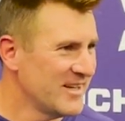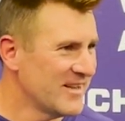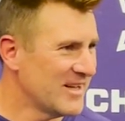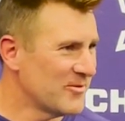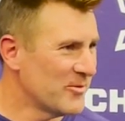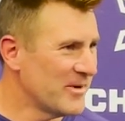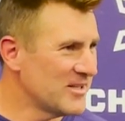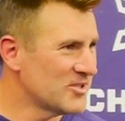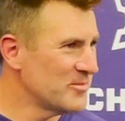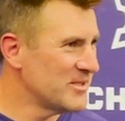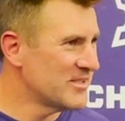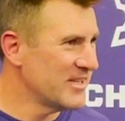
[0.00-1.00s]
that remains
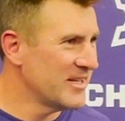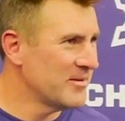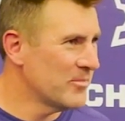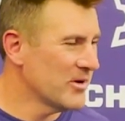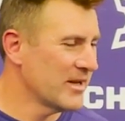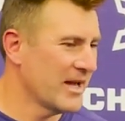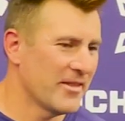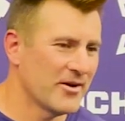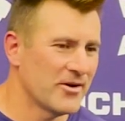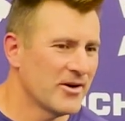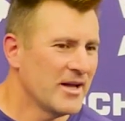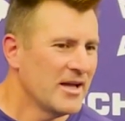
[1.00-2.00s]
to be seen. But yeah,
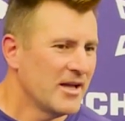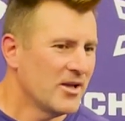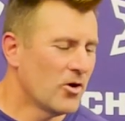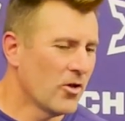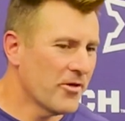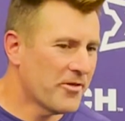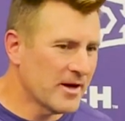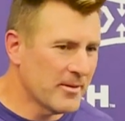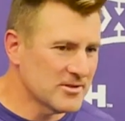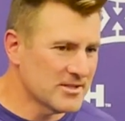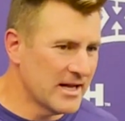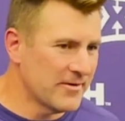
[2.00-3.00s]
they're, you know, the thing
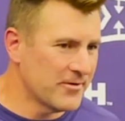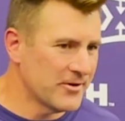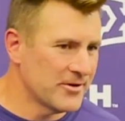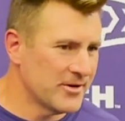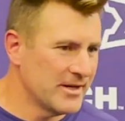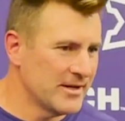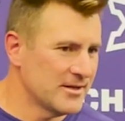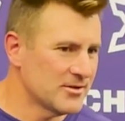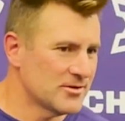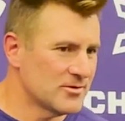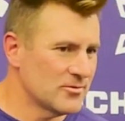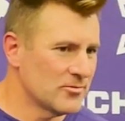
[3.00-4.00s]
about Stanford
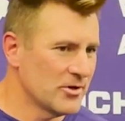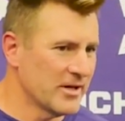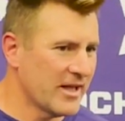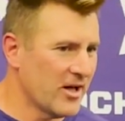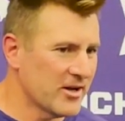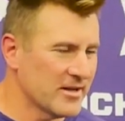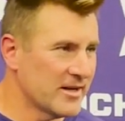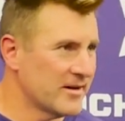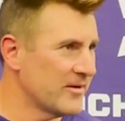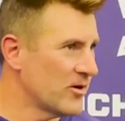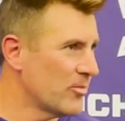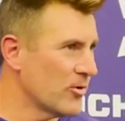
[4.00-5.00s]
is really calculated
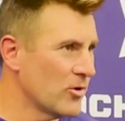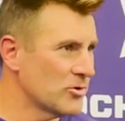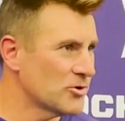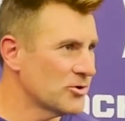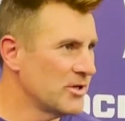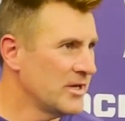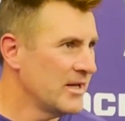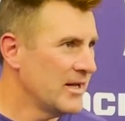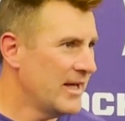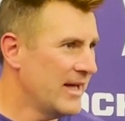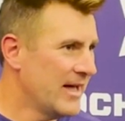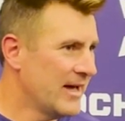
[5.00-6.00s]
in their approach,
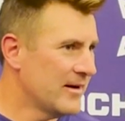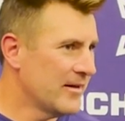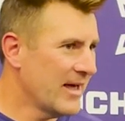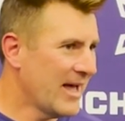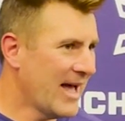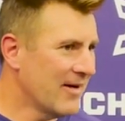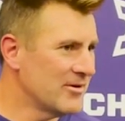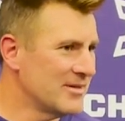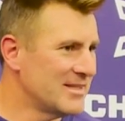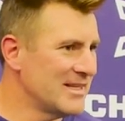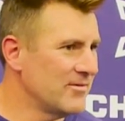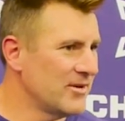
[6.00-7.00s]
and they
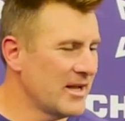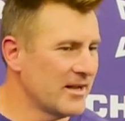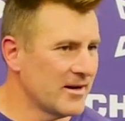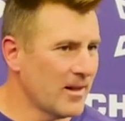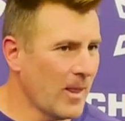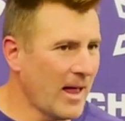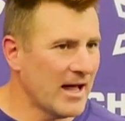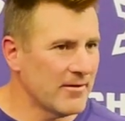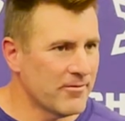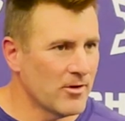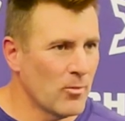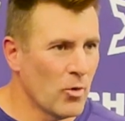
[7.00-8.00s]
haven't deviated a lot
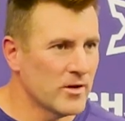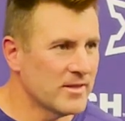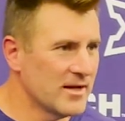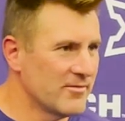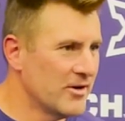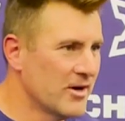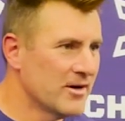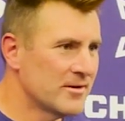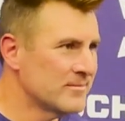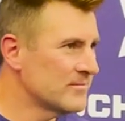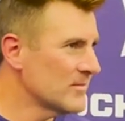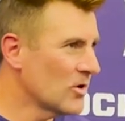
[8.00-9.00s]
from what they've
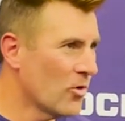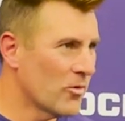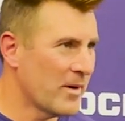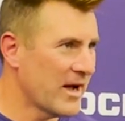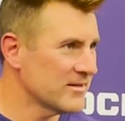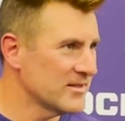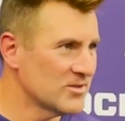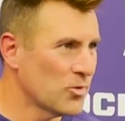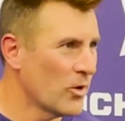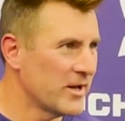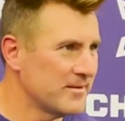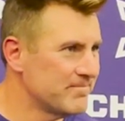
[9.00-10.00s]
done going back to
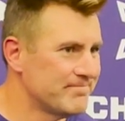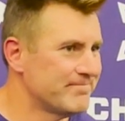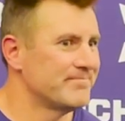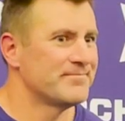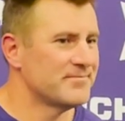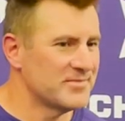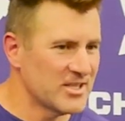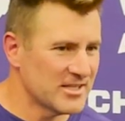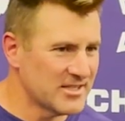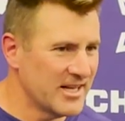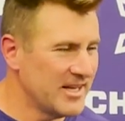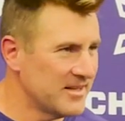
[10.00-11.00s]
20-
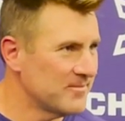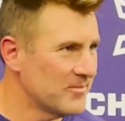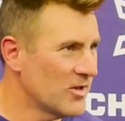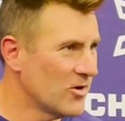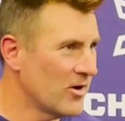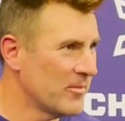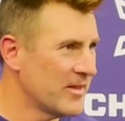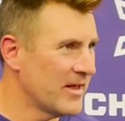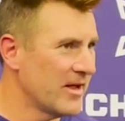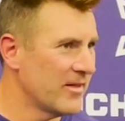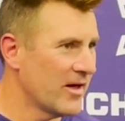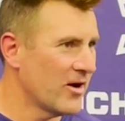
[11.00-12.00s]
16. You know, I mean,
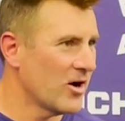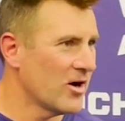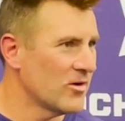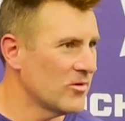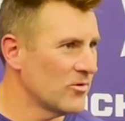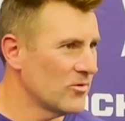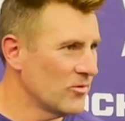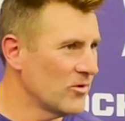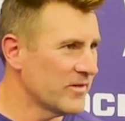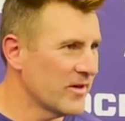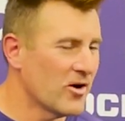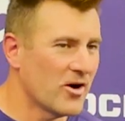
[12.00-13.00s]
they, they are
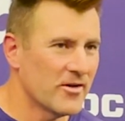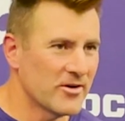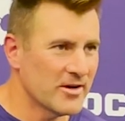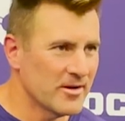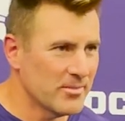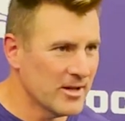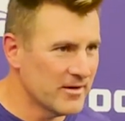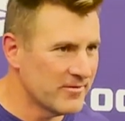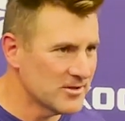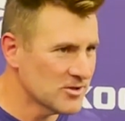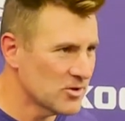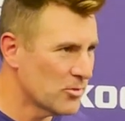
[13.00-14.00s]
what they are. They're going to play a
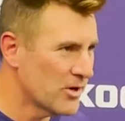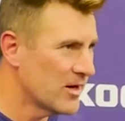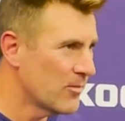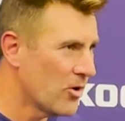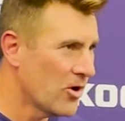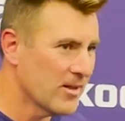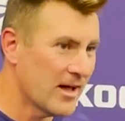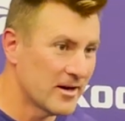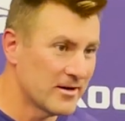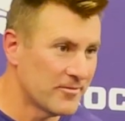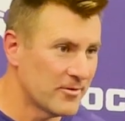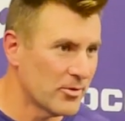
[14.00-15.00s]
physical brand of ball, a lot
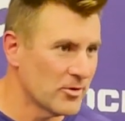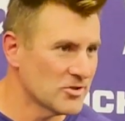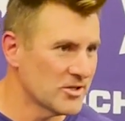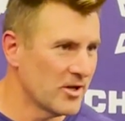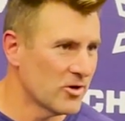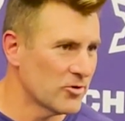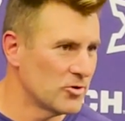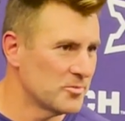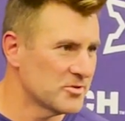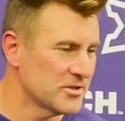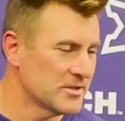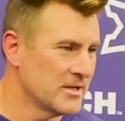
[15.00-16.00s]
of different personnel
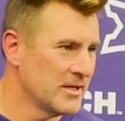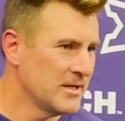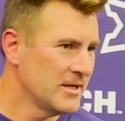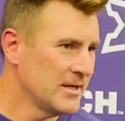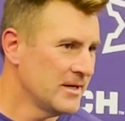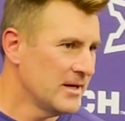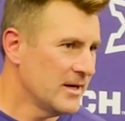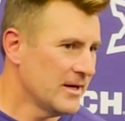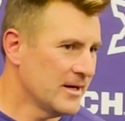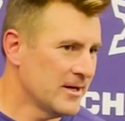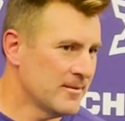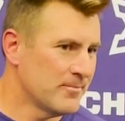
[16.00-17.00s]
groups. And
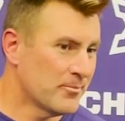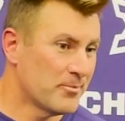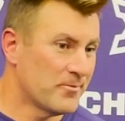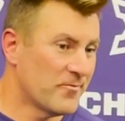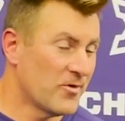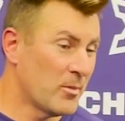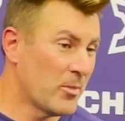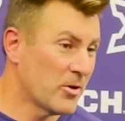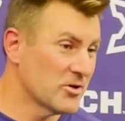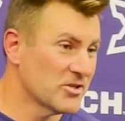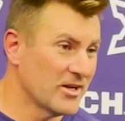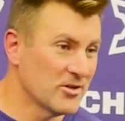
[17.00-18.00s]
um, from a
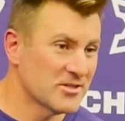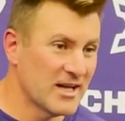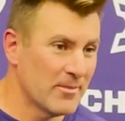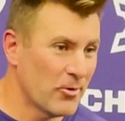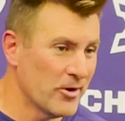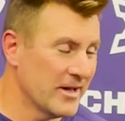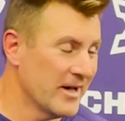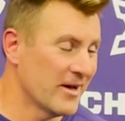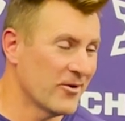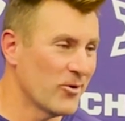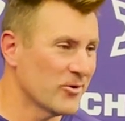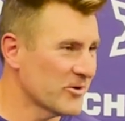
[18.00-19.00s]
personnel standpoint, yeah, I
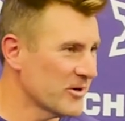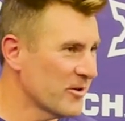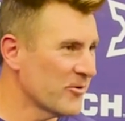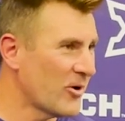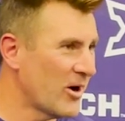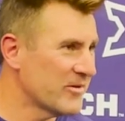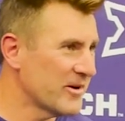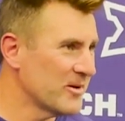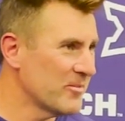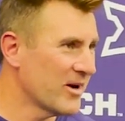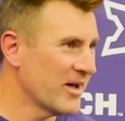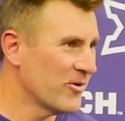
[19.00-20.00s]
don't know what they're going to throw out there,
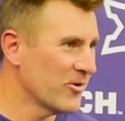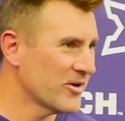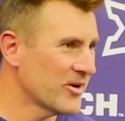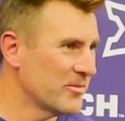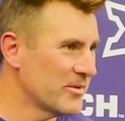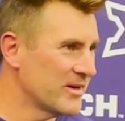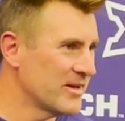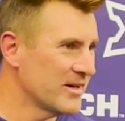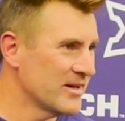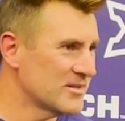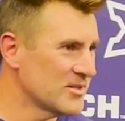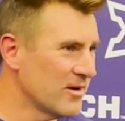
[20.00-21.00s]
but I know they're going to be
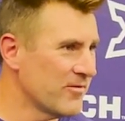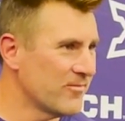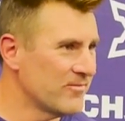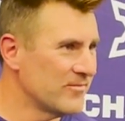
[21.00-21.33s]
uh, tough,